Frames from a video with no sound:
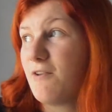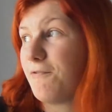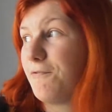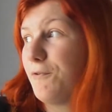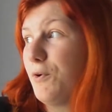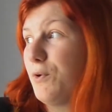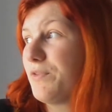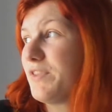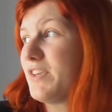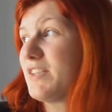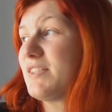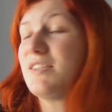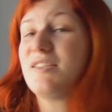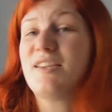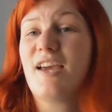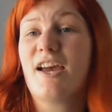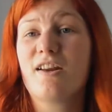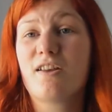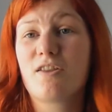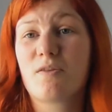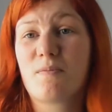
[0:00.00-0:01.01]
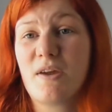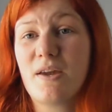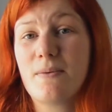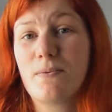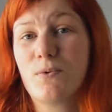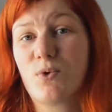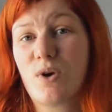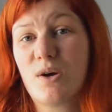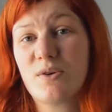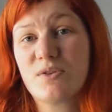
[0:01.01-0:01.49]
Forward this to 10 other
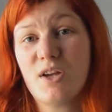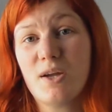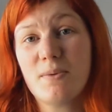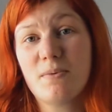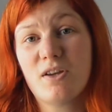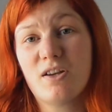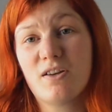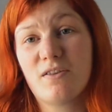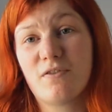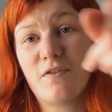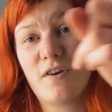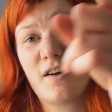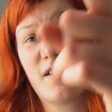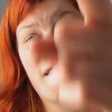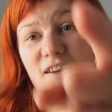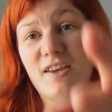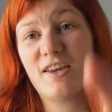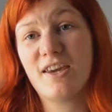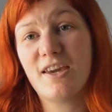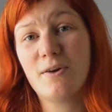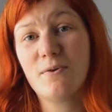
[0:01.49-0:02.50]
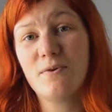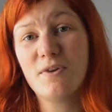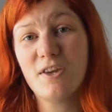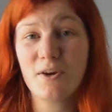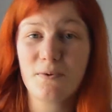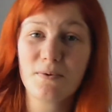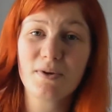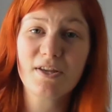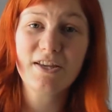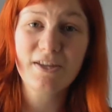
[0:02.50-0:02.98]
people or else I'm gonna fucking kill
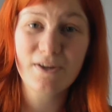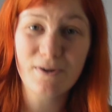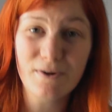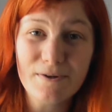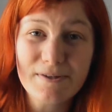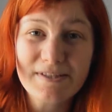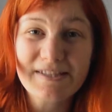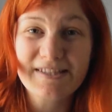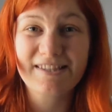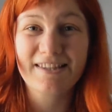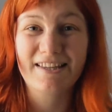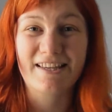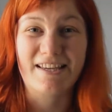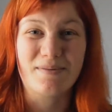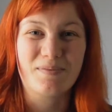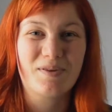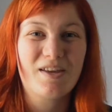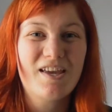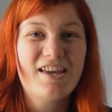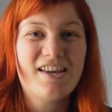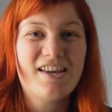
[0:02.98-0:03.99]
you in your sleep.